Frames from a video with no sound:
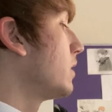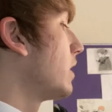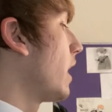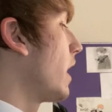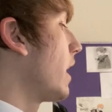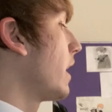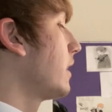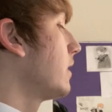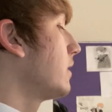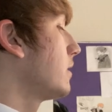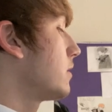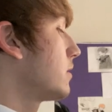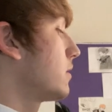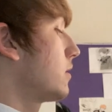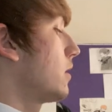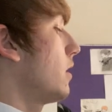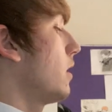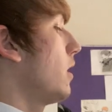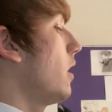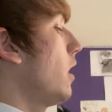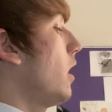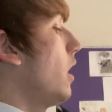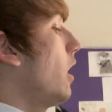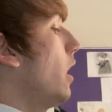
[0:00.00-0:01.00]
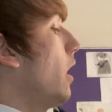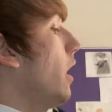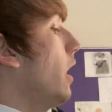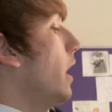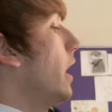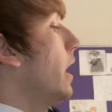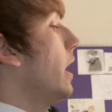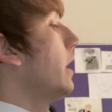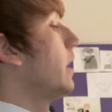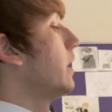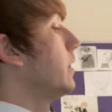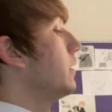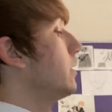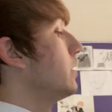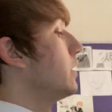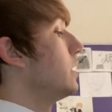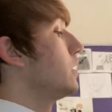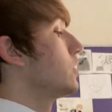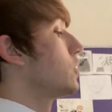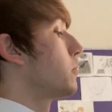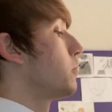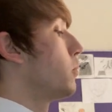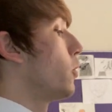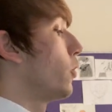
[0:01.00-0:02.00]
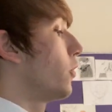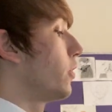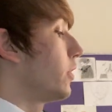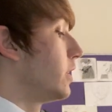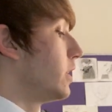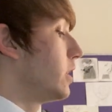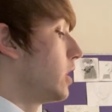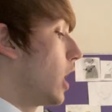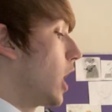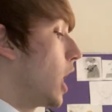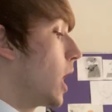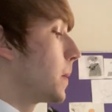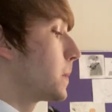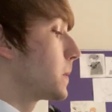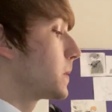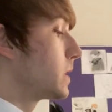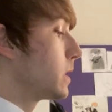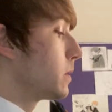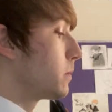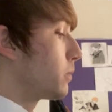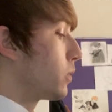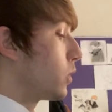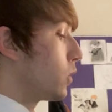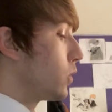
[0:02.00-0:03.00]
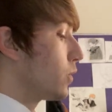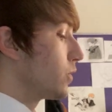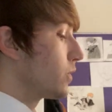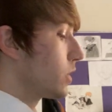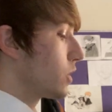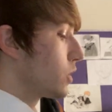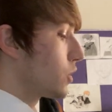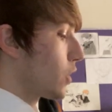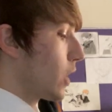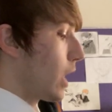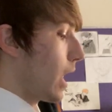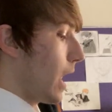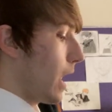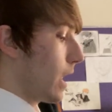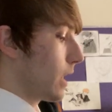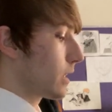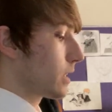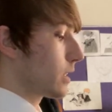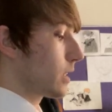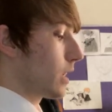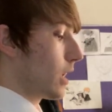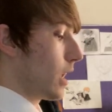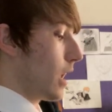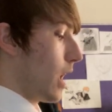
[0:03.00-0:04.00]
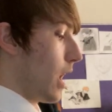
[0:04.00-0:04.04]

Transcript: lines, and these are both the opposite poles attract